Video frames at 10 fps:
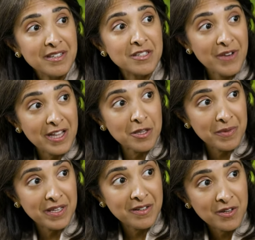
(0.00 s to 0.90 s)

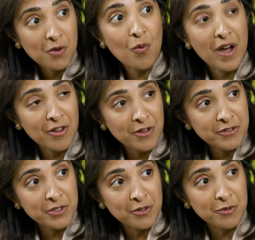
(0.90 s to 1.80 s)
development while
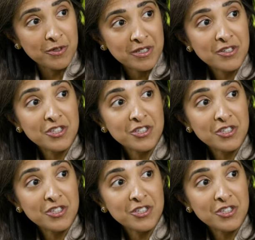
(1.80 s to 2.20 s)
also